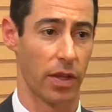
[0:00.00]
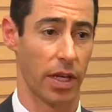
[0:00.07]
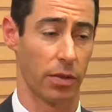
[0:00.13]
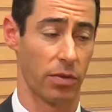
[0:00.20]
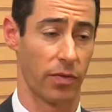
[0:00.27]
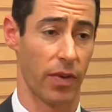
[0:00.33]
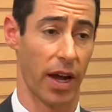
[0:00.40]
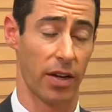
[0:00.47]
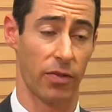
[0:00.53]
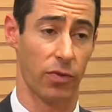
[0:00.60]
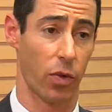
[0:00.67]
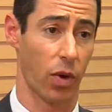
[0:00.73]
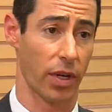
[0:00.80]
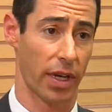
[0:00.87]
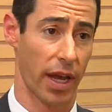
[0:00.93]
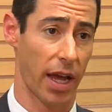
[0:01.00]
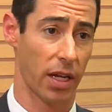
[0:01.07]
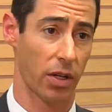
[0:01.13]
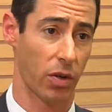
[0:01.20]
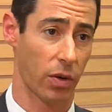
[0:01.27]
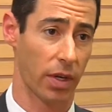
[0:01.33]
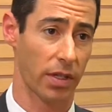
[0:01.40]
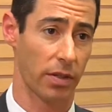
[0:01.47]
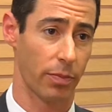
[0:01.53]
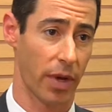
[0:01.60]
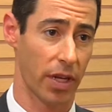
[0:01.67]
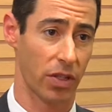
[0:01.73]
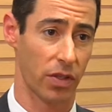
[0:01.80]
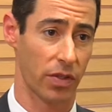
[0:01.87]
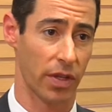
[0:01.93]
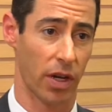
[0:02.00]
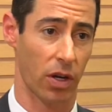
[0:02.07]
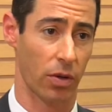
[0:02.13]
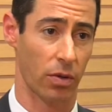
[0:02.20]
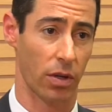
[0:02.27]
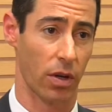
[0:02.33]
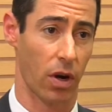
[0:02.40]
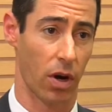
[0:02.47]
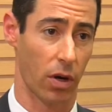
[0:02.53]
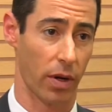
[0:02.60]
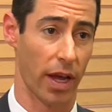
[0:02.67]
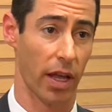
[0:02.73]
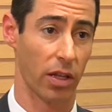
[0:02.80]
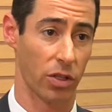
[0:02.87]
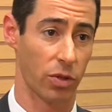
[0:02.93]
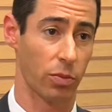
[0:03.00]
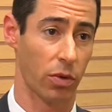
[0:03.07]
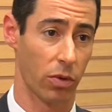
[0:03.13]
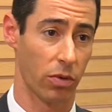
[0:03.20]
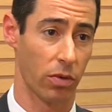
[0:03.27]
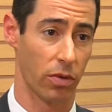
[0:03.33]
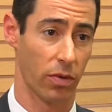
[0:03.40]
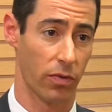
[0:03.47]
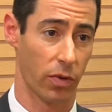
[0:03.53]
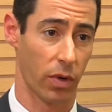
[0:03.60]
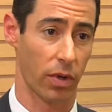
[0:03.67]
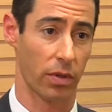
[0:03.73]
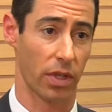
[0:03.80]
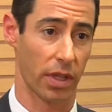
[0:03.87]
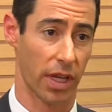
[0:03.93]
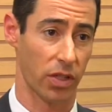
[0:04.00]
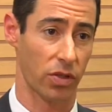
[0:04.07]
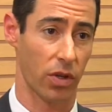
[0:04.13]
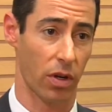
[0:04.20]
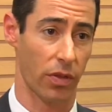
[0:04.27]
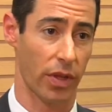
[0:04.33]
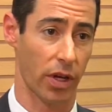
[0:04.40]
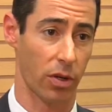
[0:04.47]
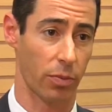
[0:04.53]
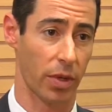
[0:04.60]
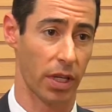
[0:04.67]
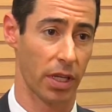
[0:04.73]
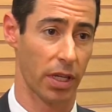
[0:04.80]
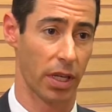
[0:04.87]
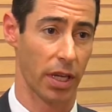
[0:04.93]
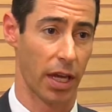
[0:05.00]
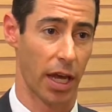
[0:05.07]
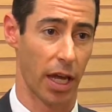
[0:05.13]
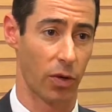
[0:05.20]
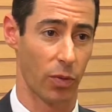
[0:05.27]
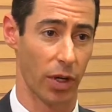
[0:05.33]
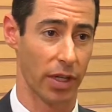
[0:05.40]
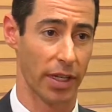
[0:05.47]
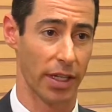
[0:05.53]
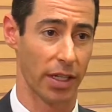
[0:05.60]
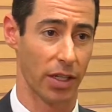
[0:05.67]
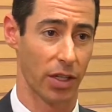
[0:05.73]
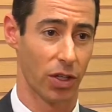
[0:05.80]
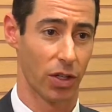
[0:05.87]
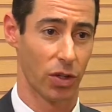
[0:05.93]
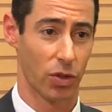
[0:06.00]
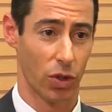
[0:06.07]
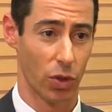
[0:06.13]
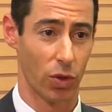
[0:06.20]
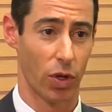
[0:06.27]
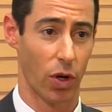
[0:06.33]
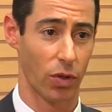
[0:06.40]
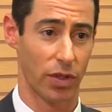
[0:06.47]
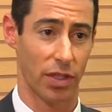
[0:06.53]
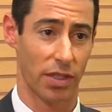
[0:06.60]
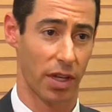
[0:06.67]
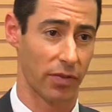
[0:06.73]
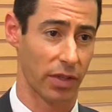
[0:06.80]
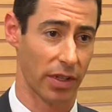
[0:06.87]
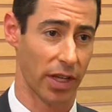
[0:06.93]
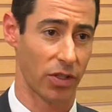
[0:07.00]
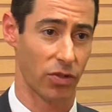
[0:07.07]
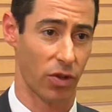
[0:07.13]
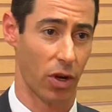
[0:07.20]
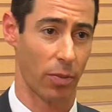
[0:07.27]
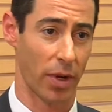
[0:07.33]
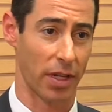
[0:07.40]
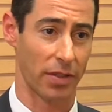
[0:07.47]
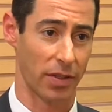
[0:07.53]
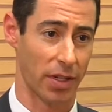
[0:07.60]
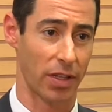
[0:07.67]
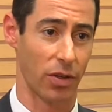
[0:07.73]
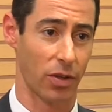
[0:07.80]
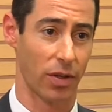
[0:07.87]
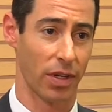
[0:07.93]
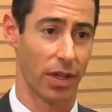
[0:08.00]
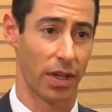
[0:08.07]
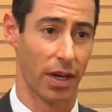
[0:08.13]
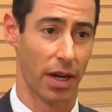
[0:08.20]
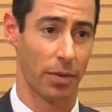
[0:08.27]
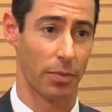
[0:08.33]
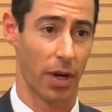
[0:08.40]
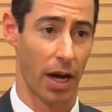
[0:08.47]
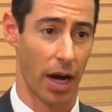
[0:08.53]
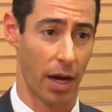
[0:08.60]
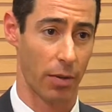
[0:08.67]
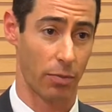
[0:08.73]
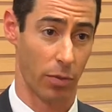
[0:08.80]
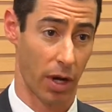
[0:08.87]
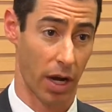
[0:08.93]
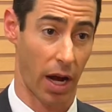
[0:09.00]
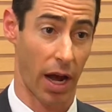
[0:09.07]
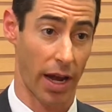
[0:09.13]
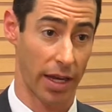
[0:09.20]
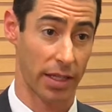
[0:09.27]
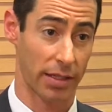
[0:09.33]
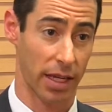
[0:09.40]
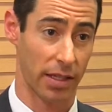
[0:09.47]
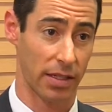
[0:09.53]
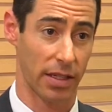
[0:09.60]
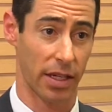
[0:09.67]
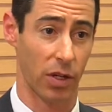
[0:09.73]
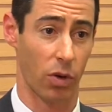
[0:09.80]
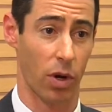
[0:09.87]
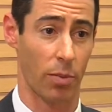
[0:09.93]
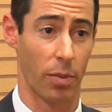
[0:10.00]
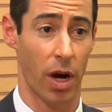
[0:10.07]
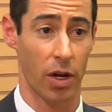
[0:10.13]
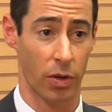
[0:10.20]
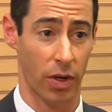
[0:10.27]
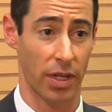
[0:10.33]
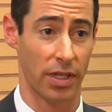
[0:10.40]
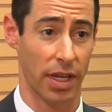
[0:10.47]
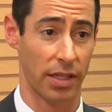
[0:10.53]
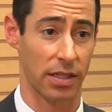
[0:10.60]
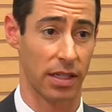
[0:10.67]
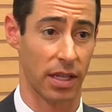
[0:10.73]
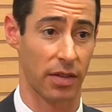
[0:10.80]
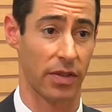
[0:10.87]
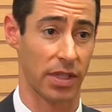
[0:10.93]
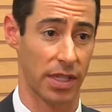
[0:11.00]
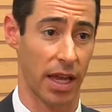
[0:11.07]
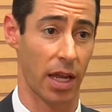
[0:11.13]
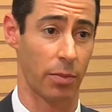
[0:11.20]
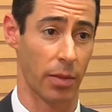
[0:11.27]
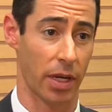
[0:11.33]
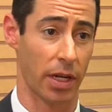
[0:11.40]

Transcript: They define four categories of patients that are, are eligible for cholesterol therapy and really two doses of cholesterol medicine, either a, a, high intensity or a moderate intensity of a statin